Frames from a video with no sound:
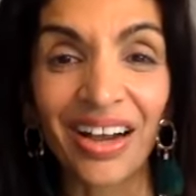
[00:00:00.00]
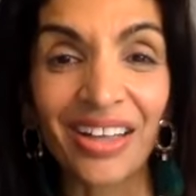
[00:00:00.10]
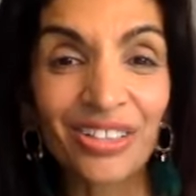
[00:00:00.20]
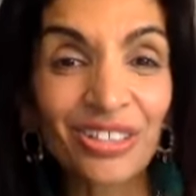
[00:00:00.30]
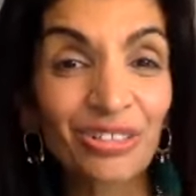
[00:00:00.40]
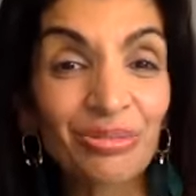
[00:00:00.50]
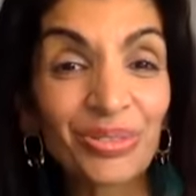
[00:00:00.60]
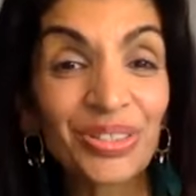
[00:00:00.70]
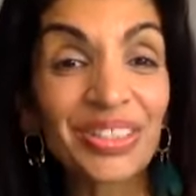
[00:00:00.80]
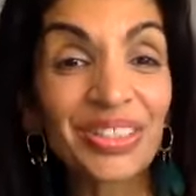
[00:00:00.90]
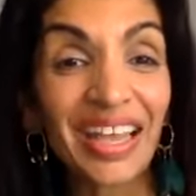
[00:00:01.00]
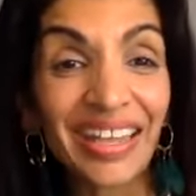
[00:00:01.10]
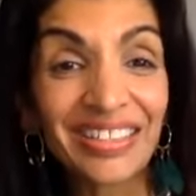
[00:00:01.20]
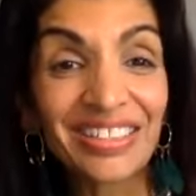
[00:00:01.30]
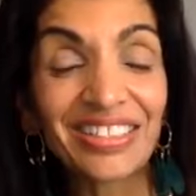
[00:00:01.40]
you
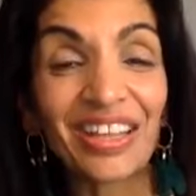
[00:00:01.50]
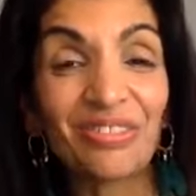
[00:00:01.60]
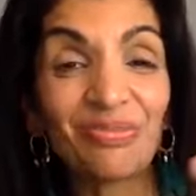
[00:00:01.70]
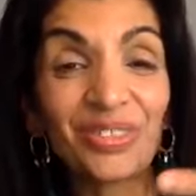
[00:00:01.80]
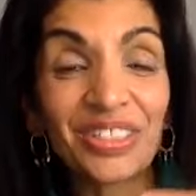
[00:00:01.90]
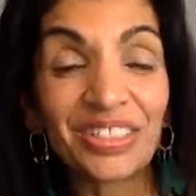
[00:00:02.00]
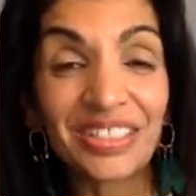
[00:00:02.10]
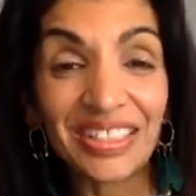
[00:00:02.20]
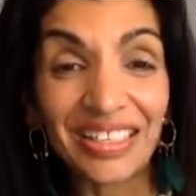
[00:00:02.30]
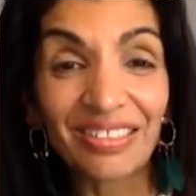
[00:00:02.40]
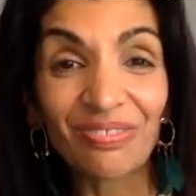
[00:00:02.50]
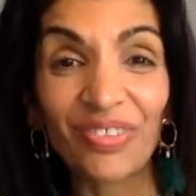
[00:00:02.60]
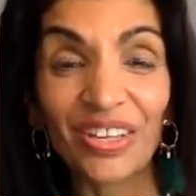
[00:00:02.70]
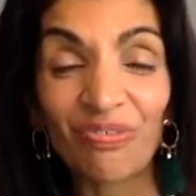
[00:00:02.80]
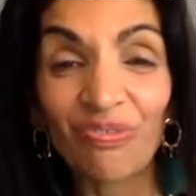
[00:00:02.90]
send and receive
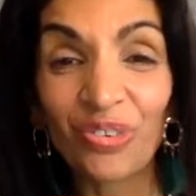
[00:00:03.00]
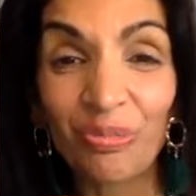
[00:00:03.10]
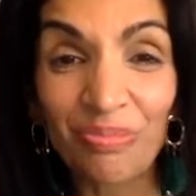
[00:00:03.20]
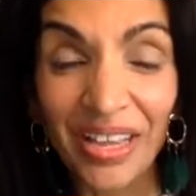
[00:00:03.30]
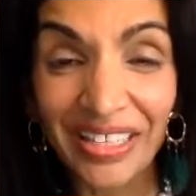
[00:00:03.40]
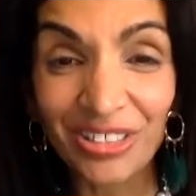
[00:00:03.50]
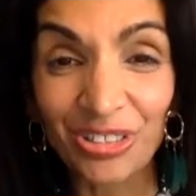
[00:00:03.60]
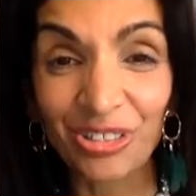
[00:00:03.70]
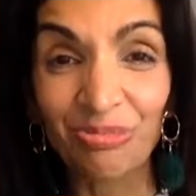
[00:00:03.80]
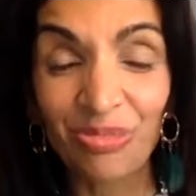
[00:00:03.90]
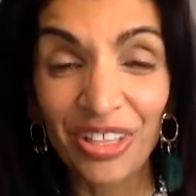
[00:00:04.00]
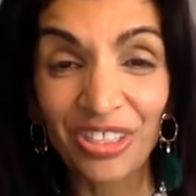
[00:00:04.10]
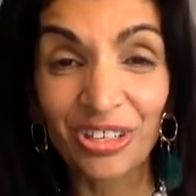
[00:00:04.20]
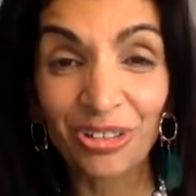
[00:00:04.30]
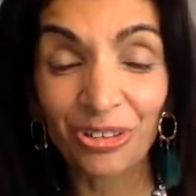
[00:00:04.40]
information
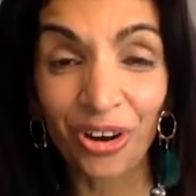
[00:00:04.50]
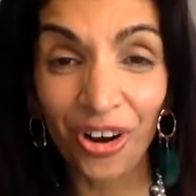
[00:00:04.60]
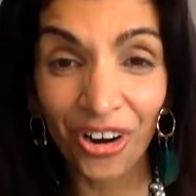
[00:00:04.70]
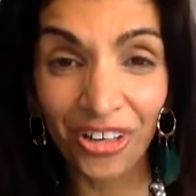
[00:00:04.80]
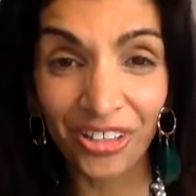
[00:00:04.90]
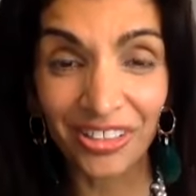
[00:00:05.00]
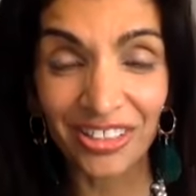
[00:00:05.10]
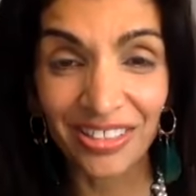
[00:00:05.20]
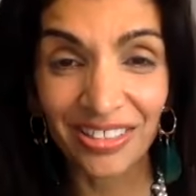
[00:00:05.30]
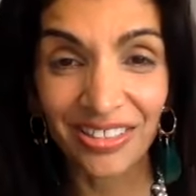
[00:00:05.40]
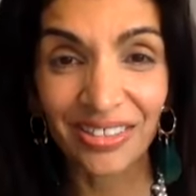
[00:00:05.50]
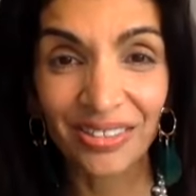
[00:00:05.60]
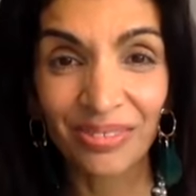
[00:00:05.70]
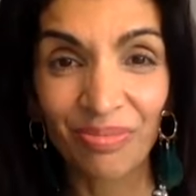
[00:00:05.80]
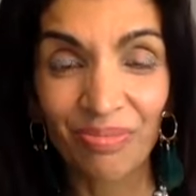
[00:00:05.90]
with your heart.
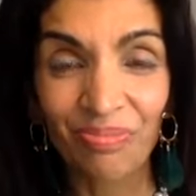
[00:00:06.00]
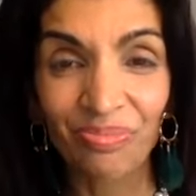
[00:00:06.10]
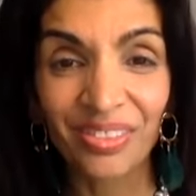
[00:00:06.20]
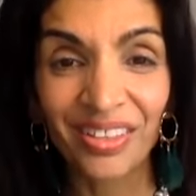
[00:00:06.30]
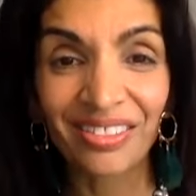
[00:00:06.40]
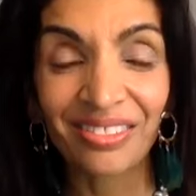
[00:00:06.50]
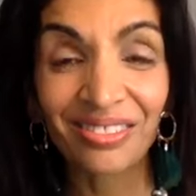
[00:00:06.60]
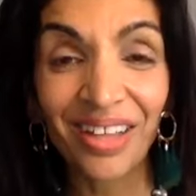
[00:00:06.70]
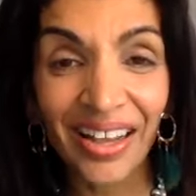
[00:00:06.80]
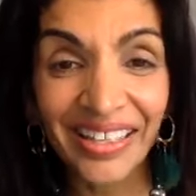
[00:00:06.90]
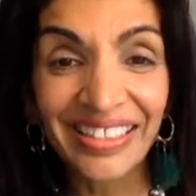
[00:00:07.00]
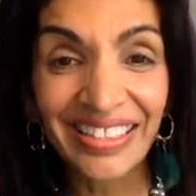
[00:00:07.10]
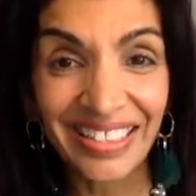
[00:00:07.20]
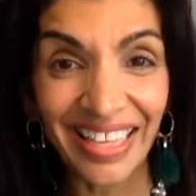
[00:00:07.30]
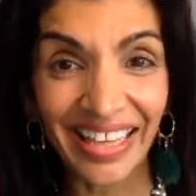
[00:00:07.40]

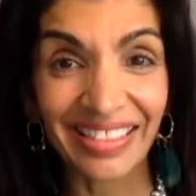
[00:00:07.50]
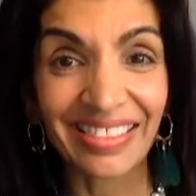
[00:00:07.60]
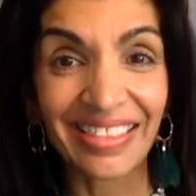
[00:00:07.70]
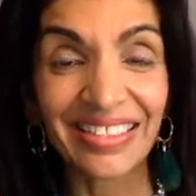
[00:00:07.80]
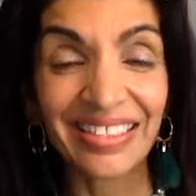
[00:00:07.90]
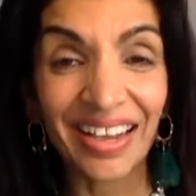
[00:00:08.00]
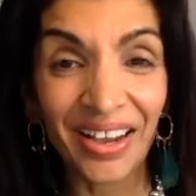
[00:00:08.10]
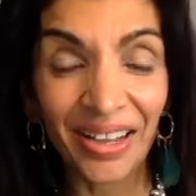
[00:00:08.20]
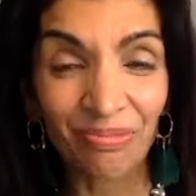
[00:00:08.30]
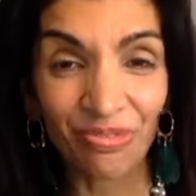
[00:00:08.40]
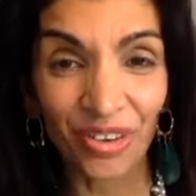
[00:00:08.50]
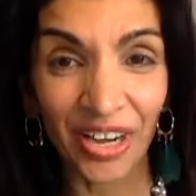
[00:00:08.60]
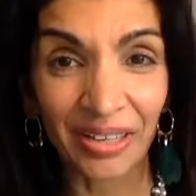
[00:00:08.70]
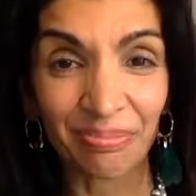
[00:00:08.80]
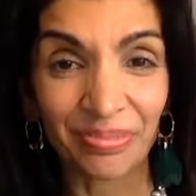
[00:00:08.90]
Lionsgate, this time
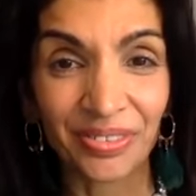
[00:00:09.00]
frame.